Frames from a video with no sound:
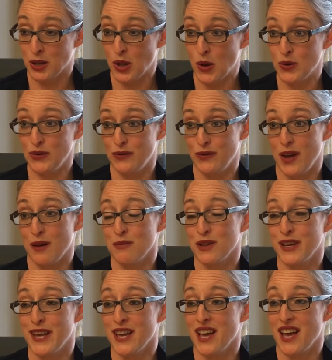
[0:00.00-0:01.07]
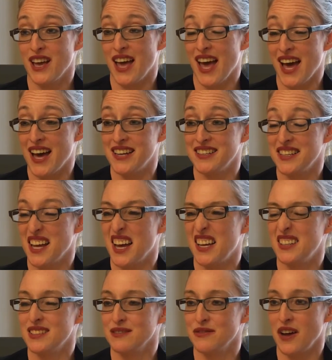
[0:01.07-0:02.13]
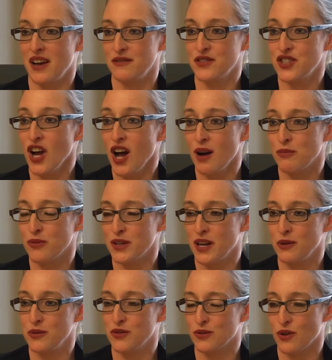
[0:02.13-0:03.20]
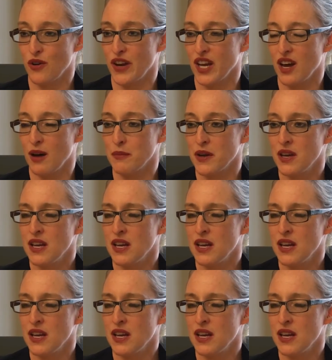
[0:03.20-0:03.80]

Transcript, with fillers: close family had a nine to five job when I was growing up.